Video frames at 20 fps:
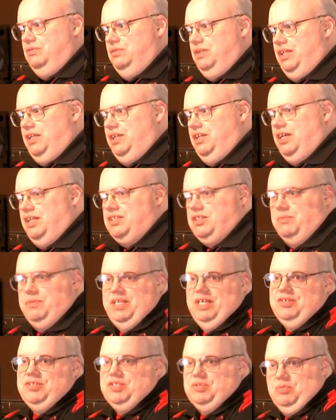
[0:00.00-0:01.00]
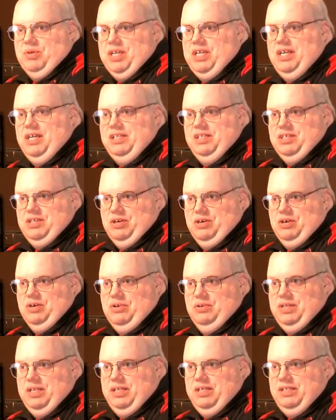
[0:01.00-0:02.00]
and you got somebody else who's working on the
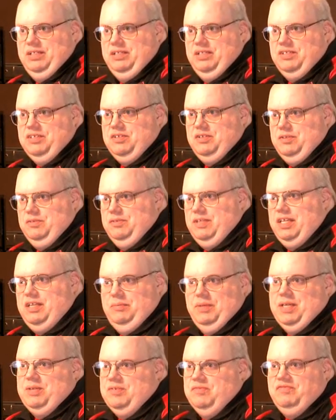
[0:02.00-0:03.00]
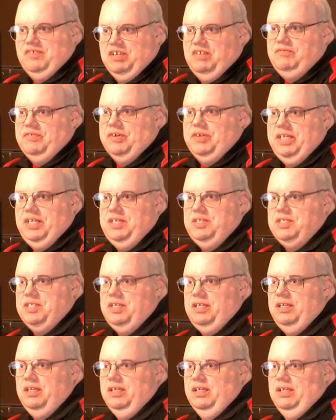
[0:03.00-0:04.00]
code, and it's then it becomes very, very
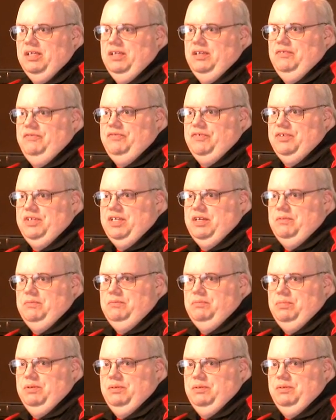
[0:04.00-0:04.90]
easy for them,